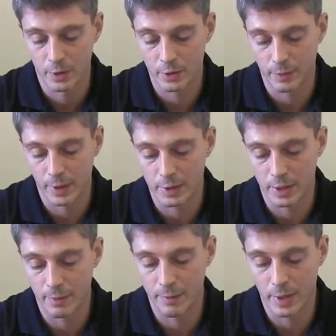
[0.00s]
So
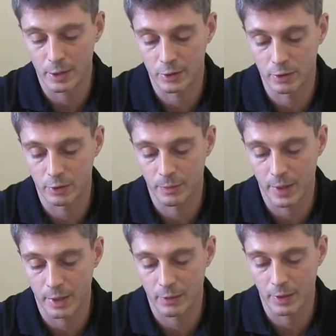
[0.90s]
basically a mixture of
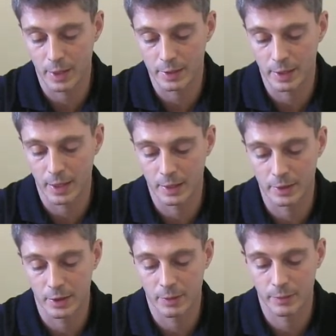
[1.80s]
pancreatic
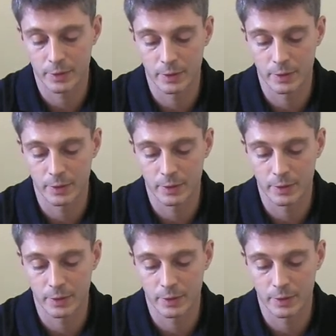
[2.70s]
enzymes.